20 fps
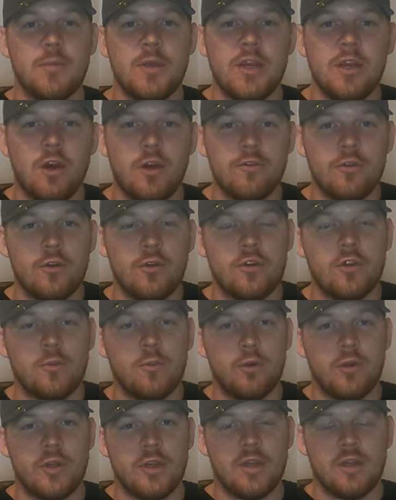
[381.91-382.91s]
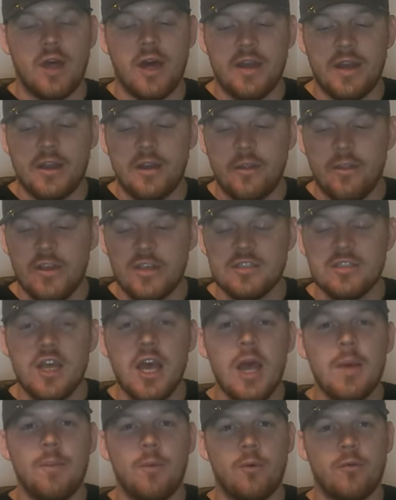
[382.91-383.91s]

Me and Off the Hook are putting a lot into this,